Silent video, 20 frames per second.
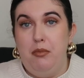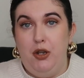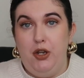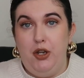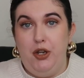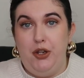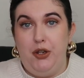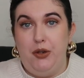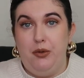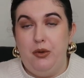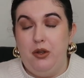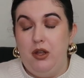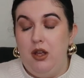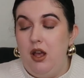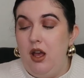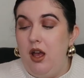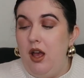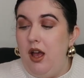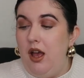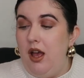Blue.
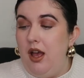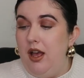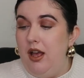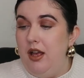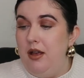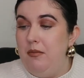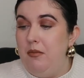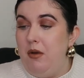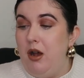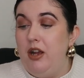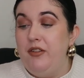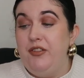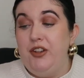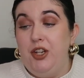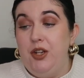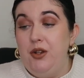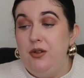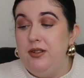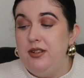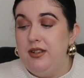I've
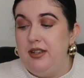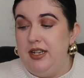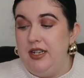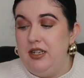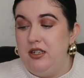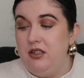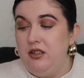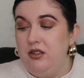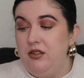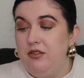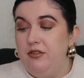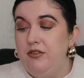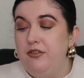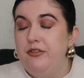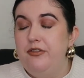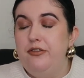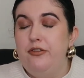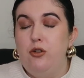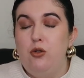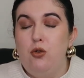used this
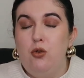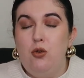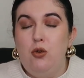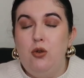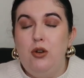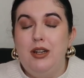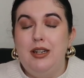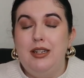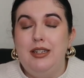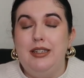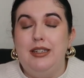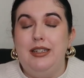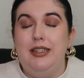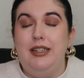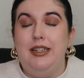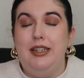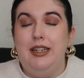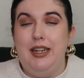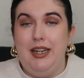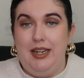for
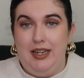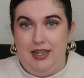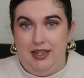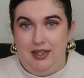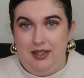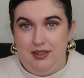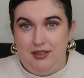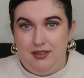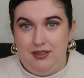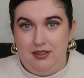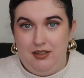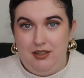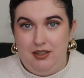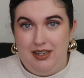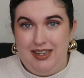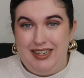years.